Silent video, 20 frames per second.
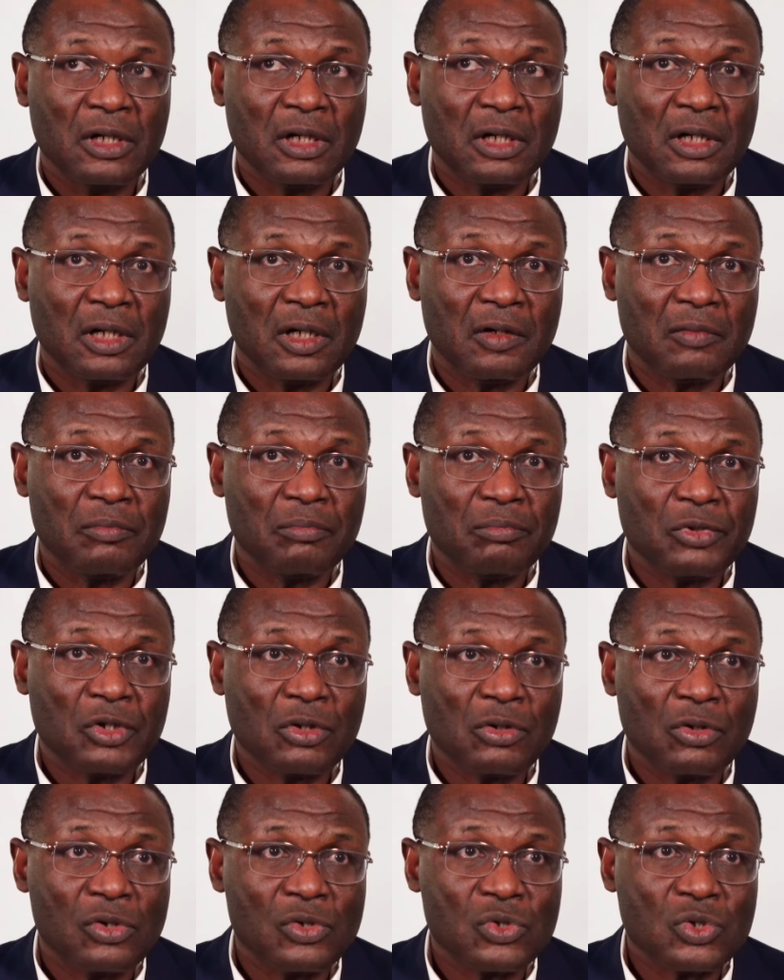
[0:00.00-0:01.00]
Um,
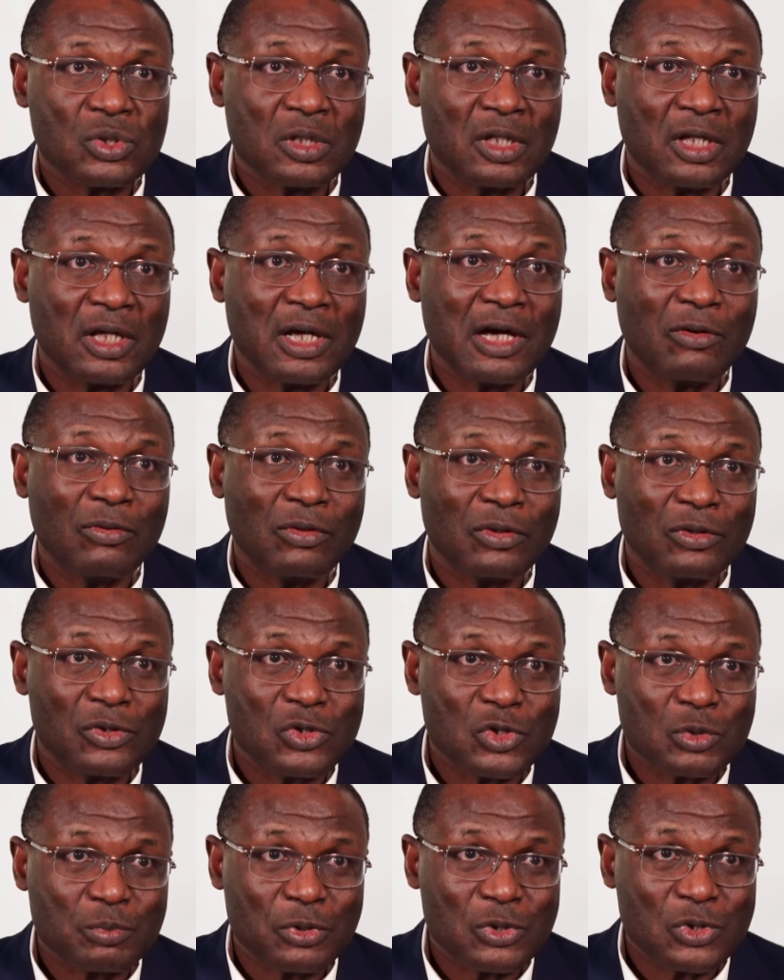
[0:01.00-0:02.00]
because they are going
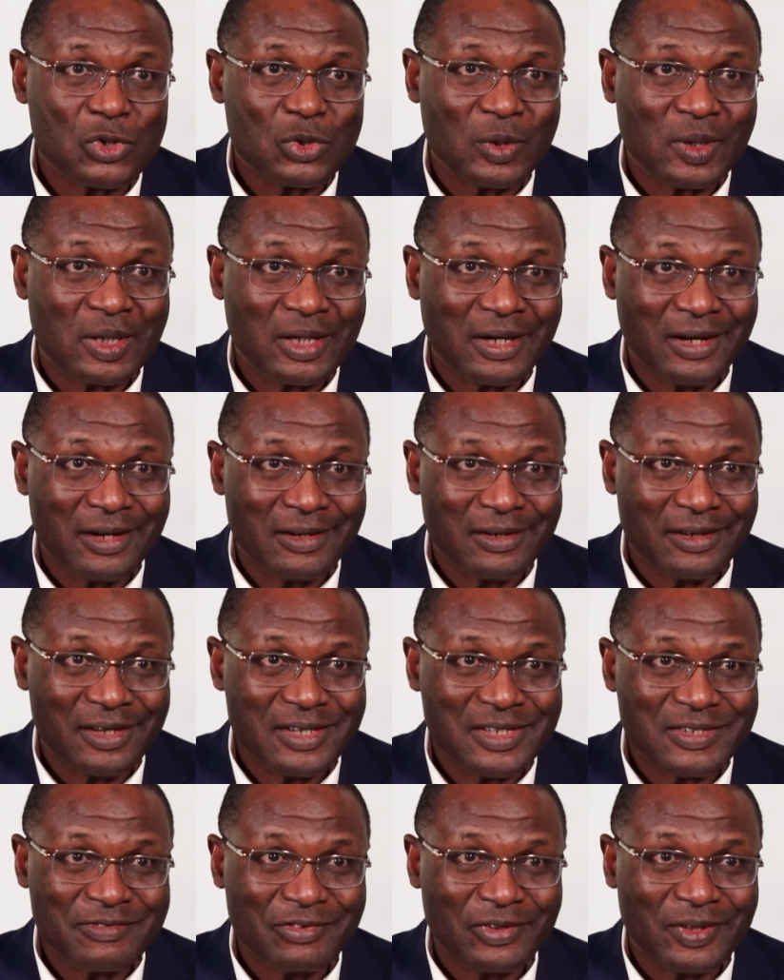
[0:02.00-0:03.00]
to sponsor the
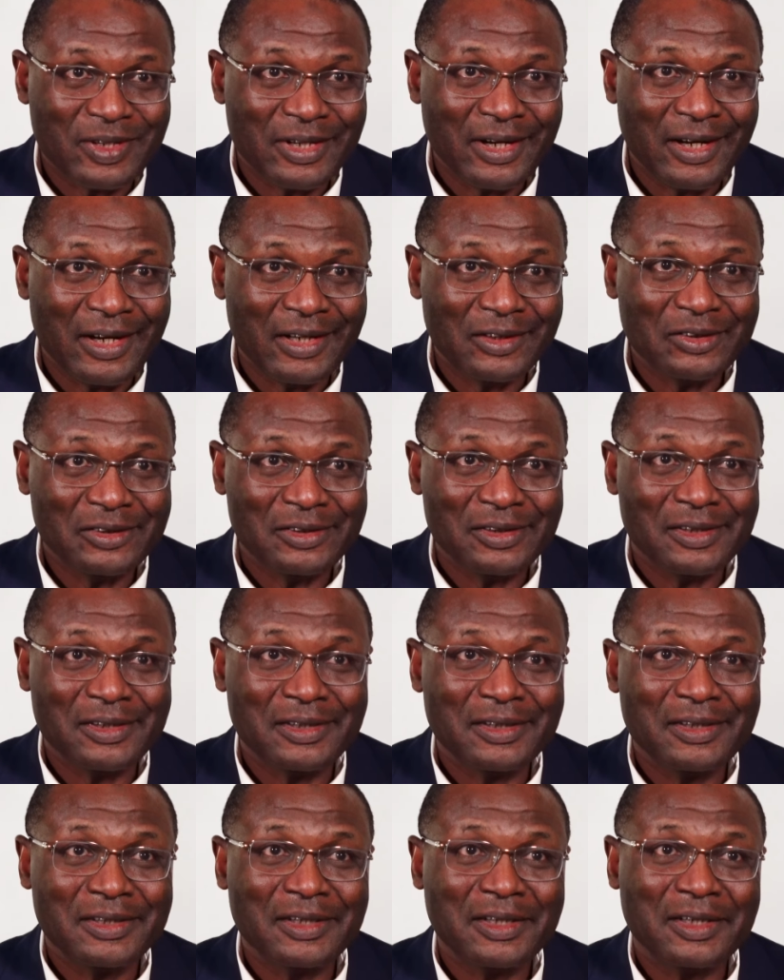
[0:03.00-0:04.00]
candidates for the
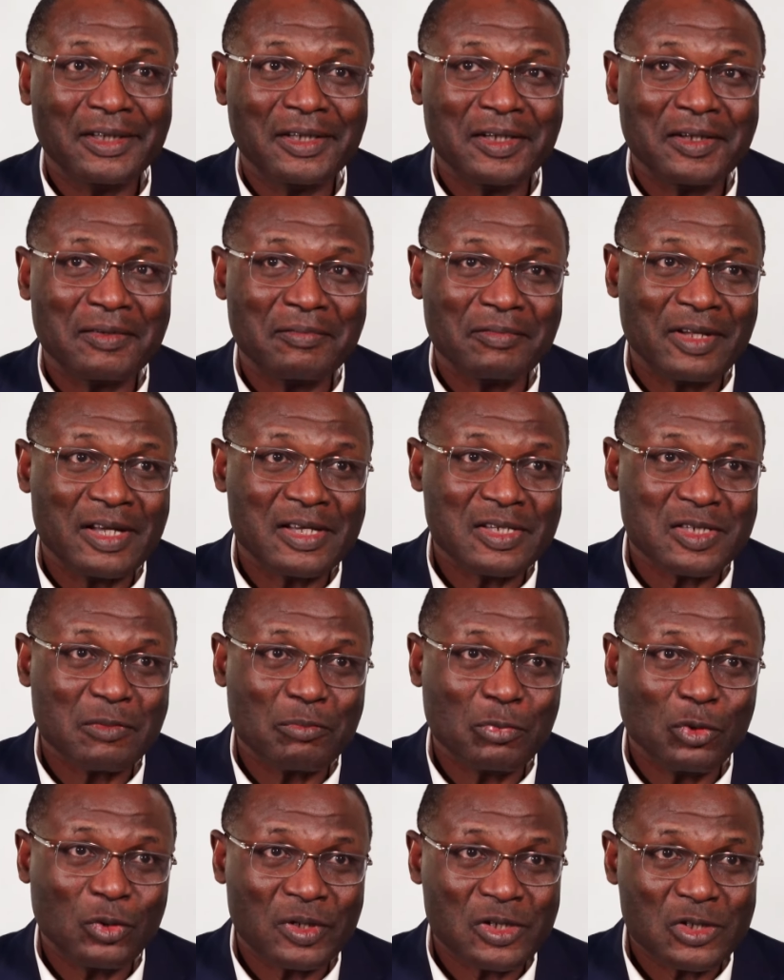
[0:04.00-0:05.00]
election. Um, their
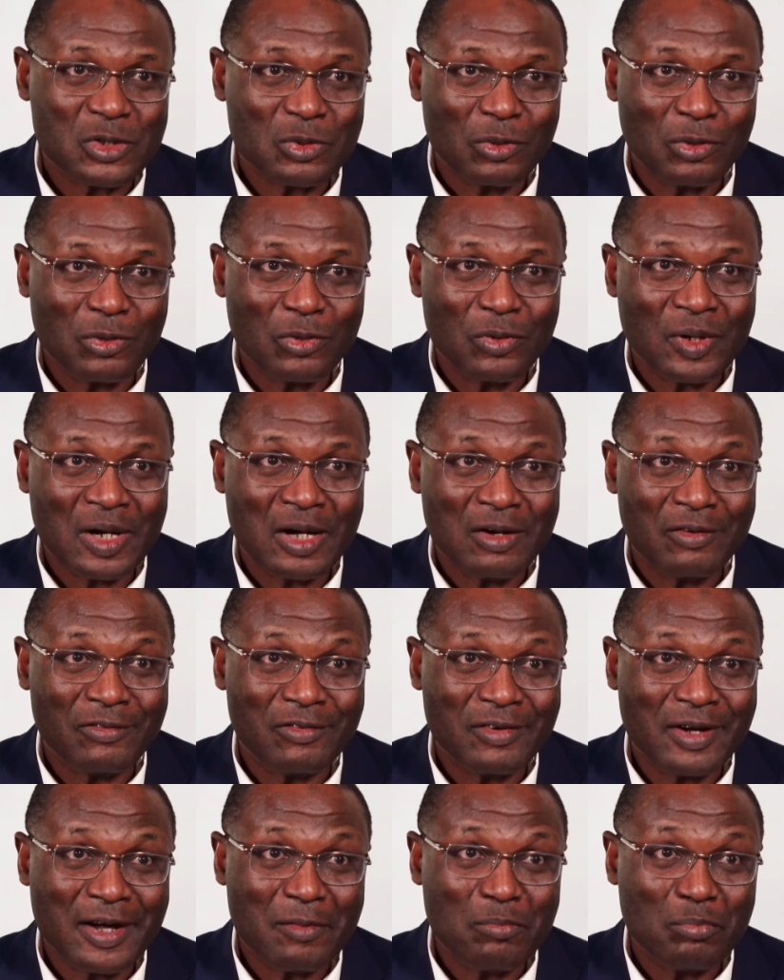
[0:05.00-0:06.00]
supporters will go around
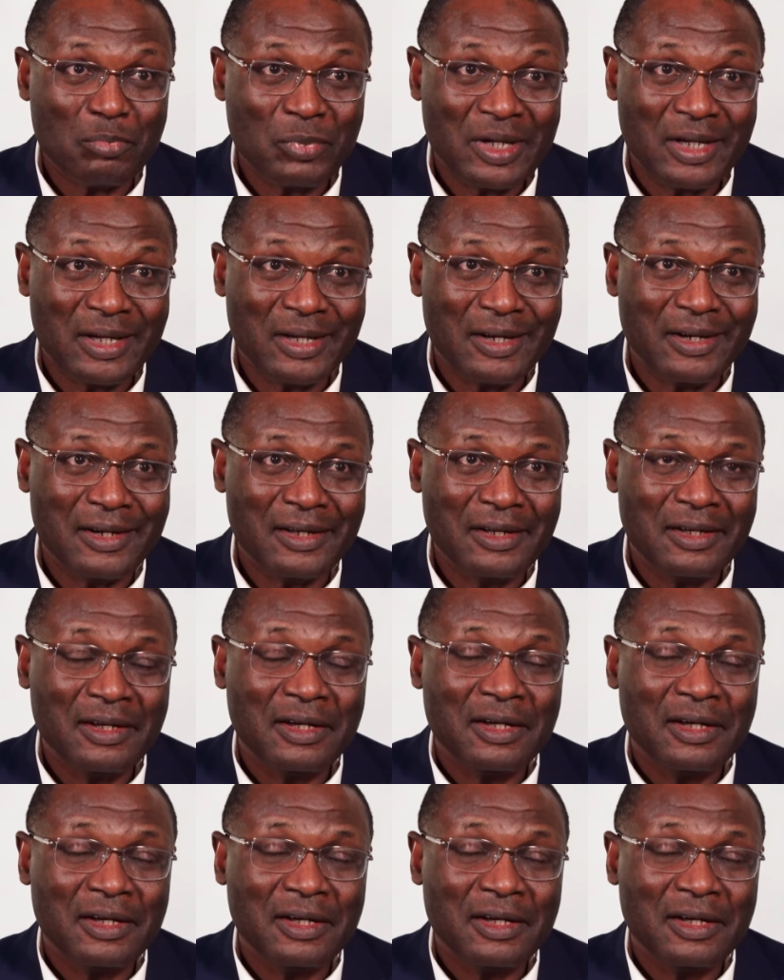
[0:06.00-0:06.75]
to campaign.